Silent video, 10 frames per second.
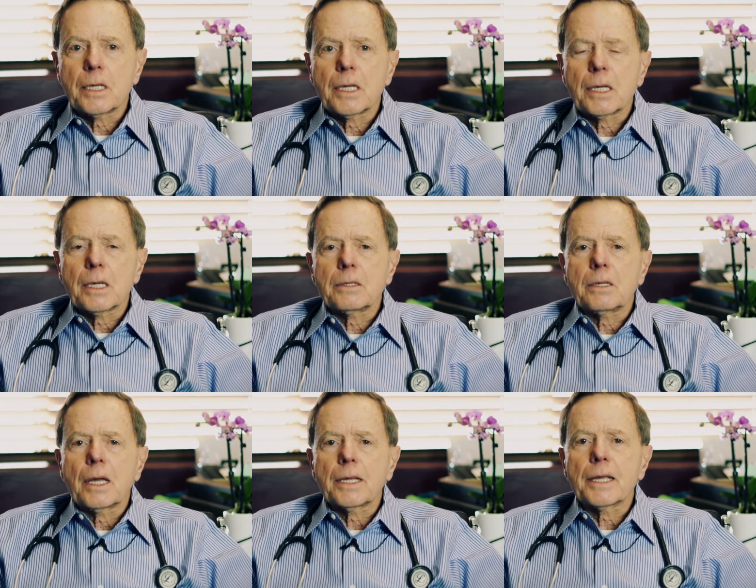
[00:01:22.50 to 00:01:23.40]
And
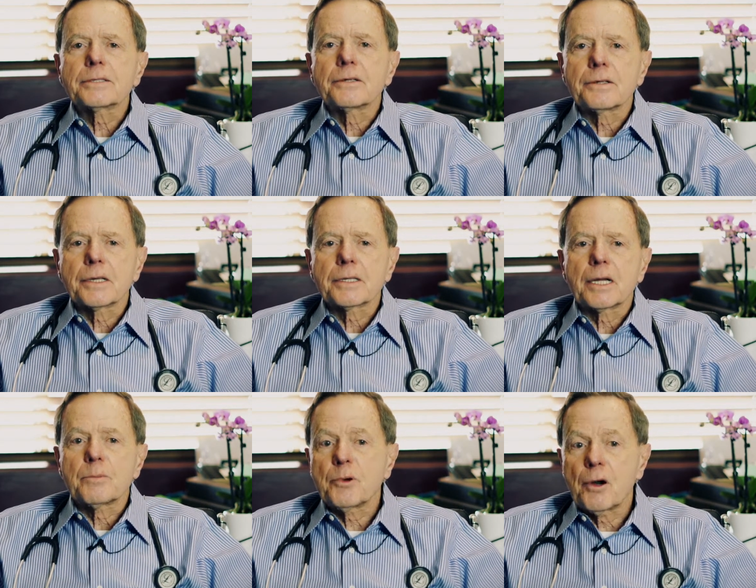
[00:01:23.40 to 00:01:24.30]
I like to think
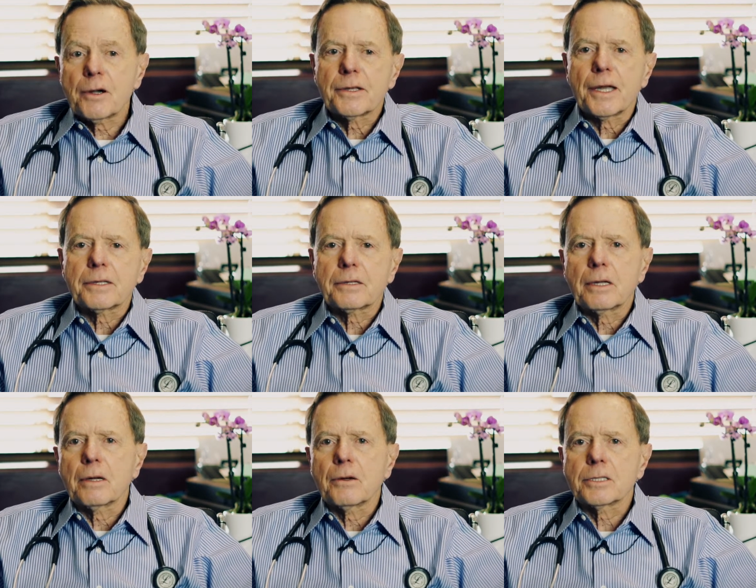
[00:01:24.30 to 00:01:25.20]
that I'm part of that
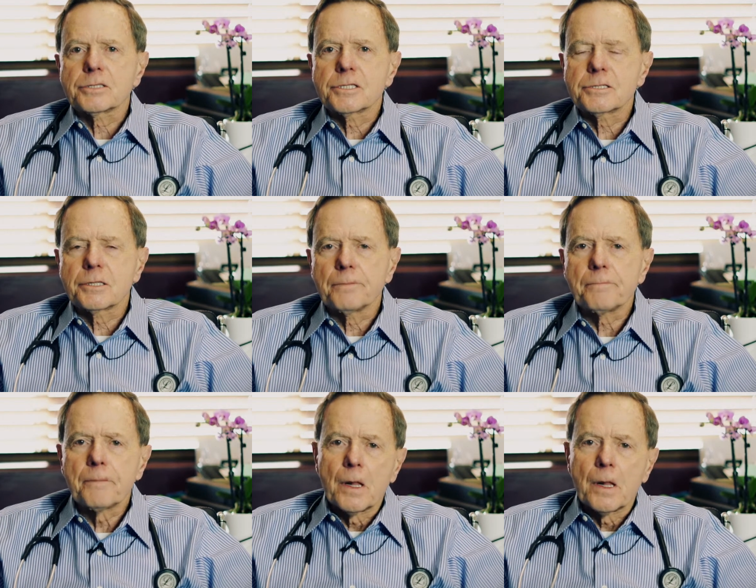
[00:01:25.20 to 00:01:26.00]
caring system.